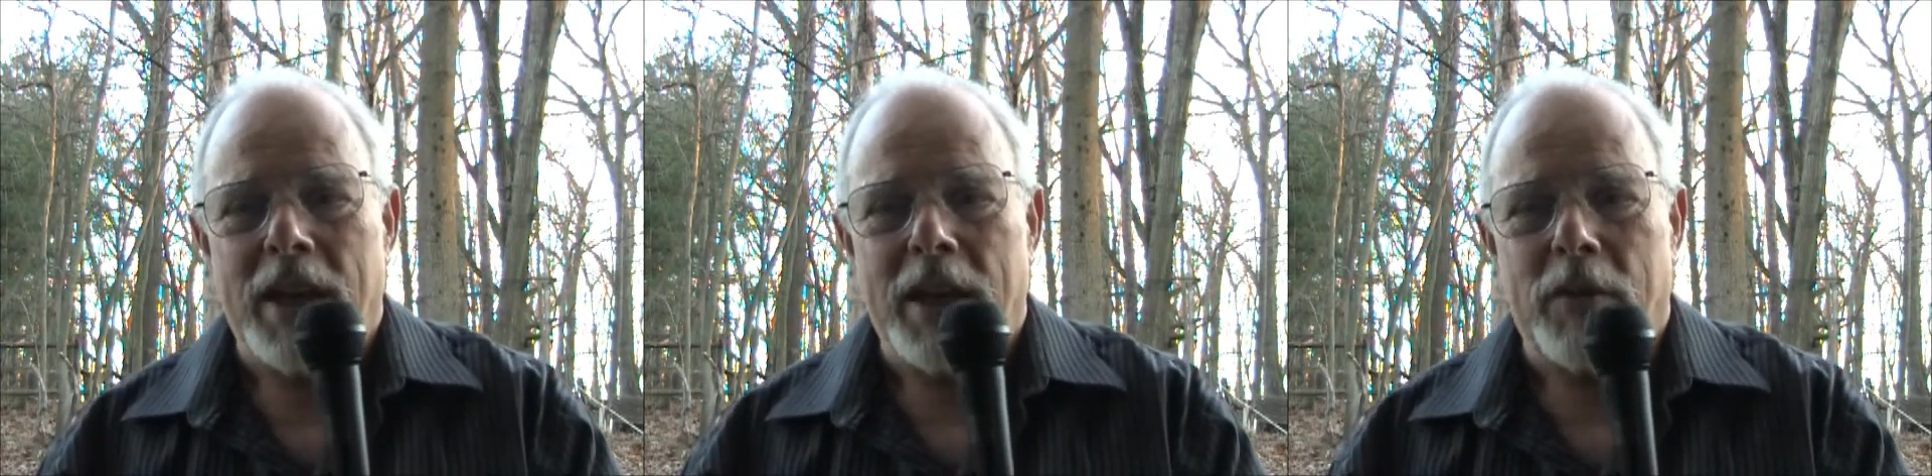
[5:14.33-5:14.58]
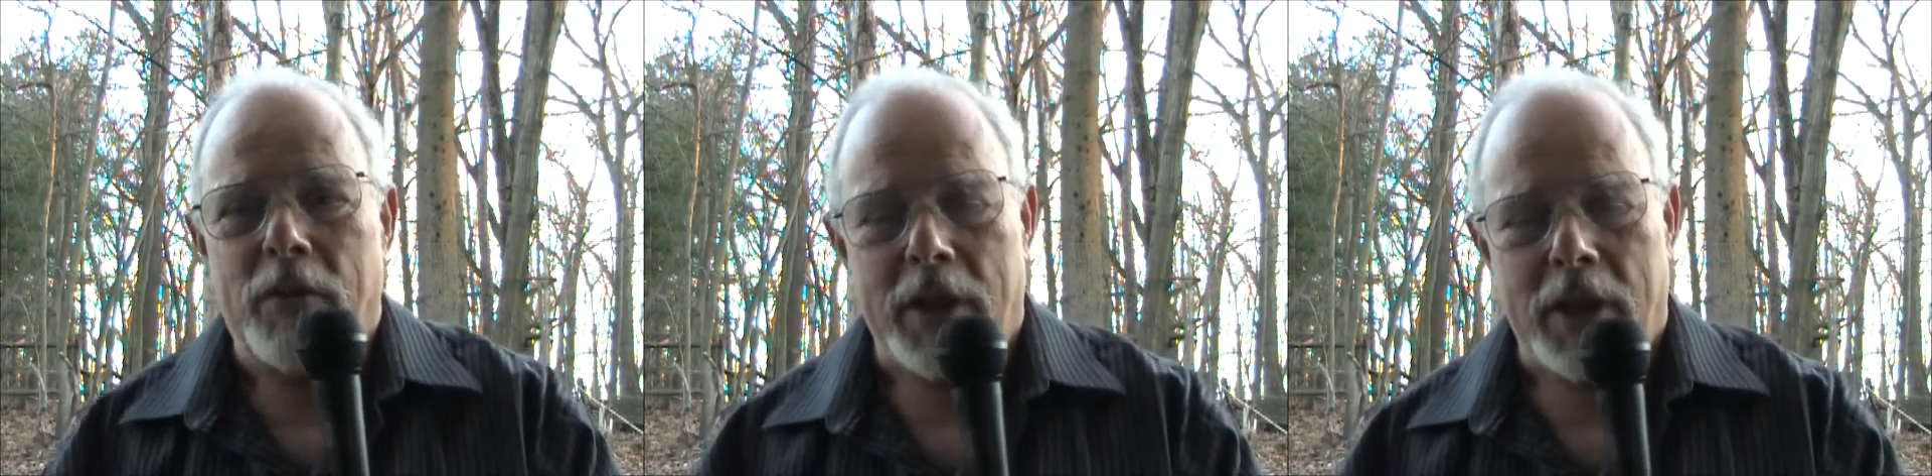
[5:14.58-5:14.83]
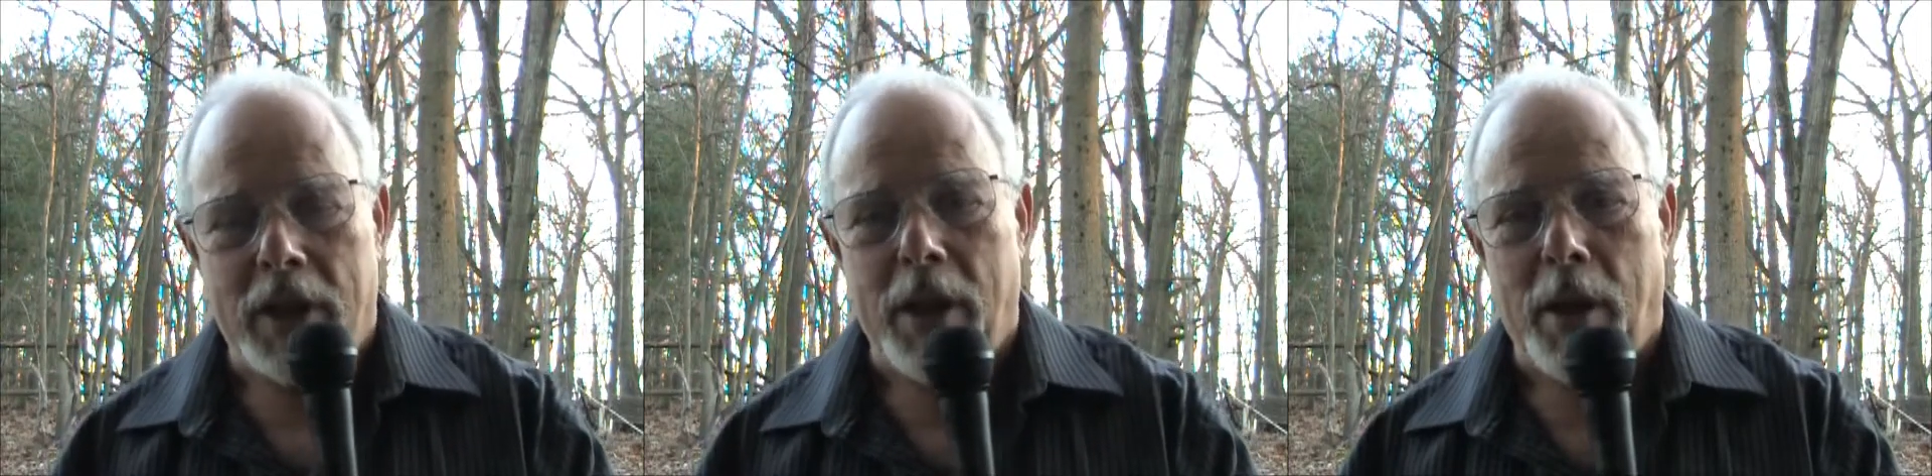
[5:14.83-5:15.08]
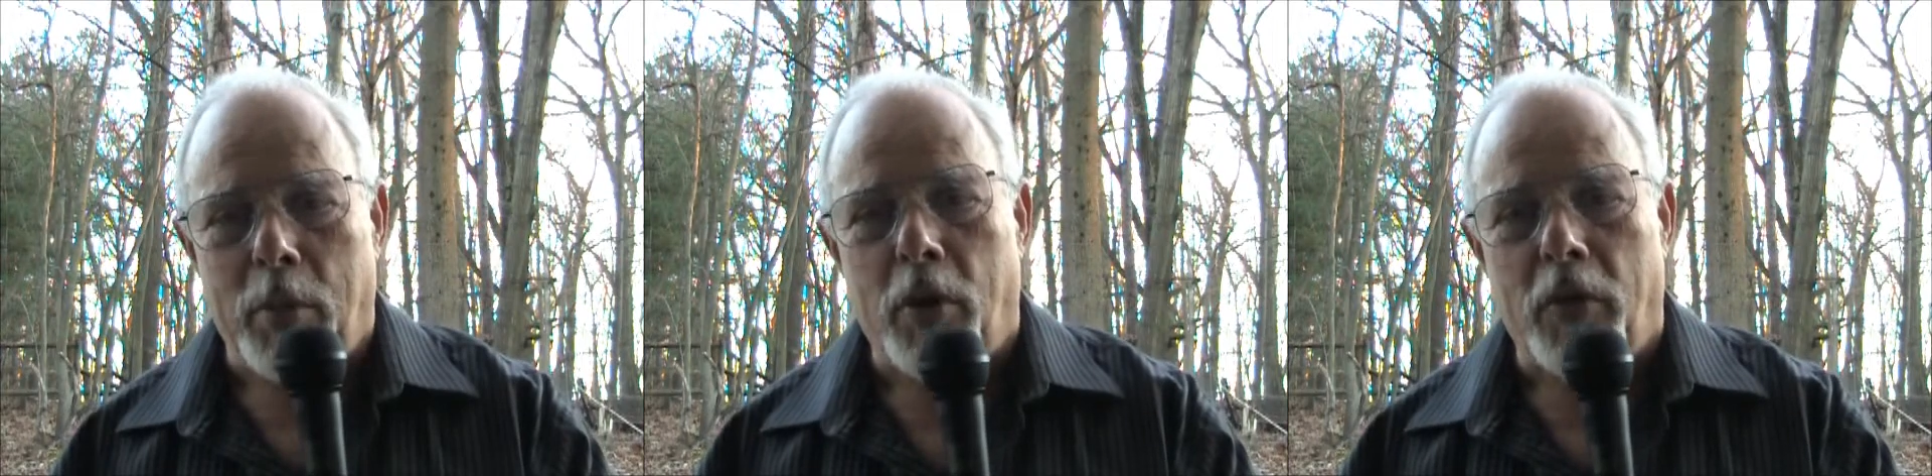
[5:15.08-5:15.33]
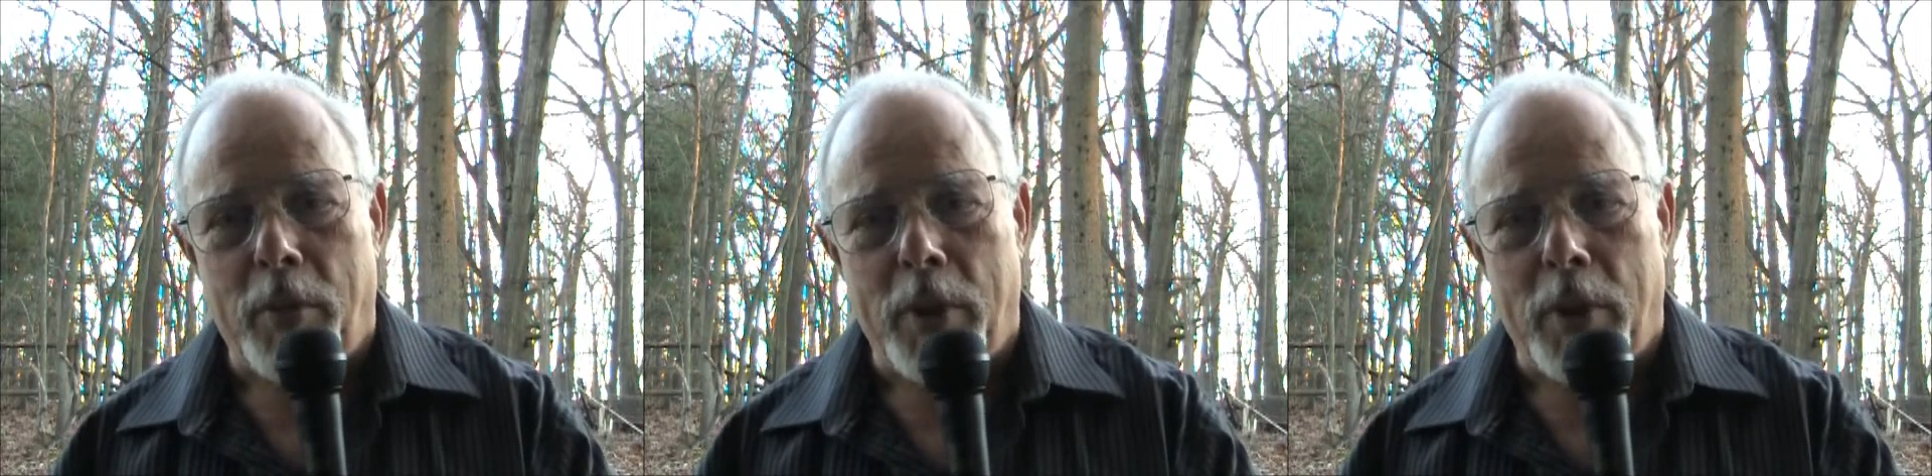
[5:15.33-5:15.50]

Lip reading: infinite number of